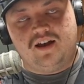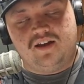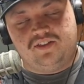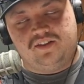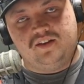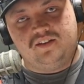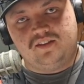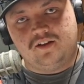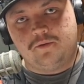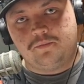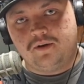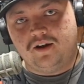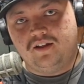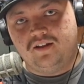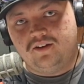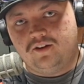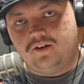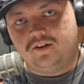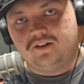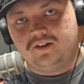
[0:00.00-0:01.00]
I think they're
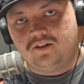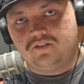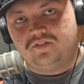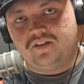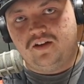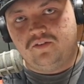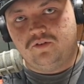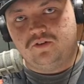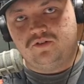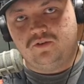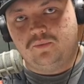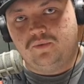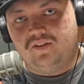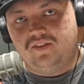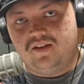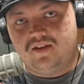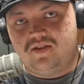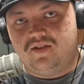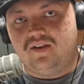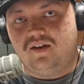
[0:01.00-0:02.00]
probably your clear favorite to
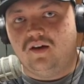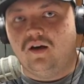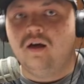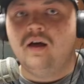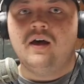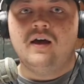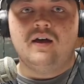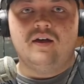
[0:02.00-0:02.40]
win this deal.